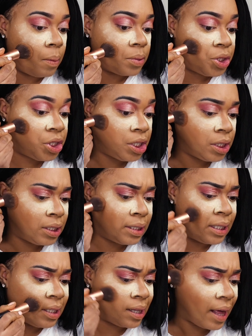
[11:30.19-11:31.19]
She
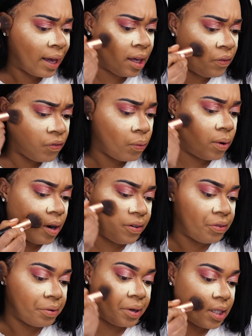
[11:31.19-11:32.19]
didn't like it for
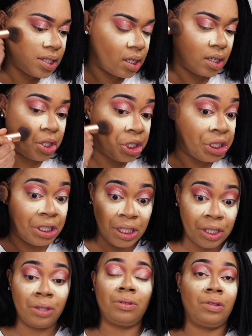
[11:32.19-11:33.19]
whatever reason
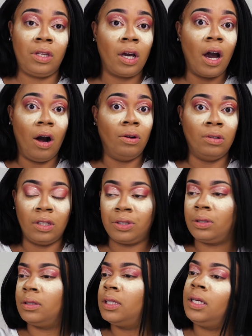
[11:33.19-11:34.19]
years ago.
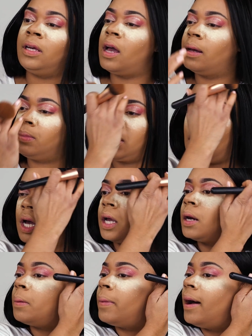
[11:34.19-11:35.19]
Literally, I'm
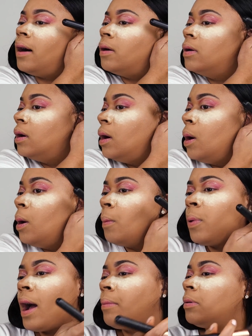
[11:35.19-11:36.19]
talking about
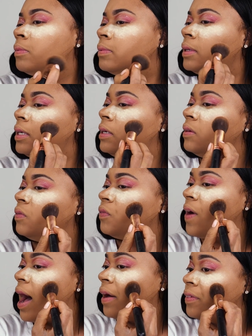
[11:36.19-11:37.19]
probably
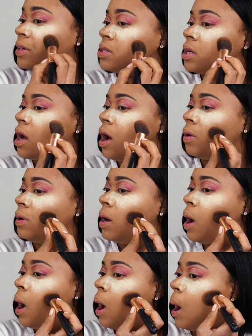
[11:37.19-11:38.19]
5 years ago.
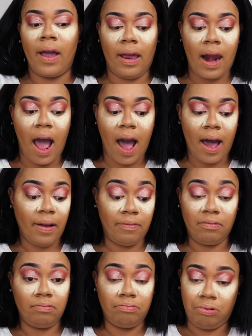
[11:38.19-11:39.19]
And I
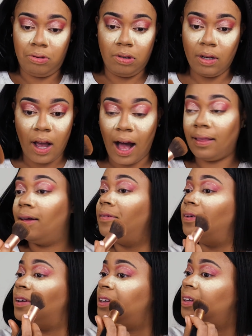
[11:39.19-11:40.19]
love
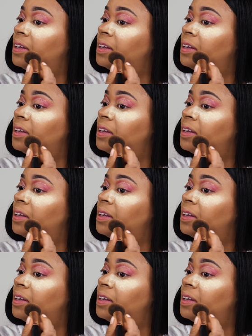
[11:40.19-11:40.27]
it.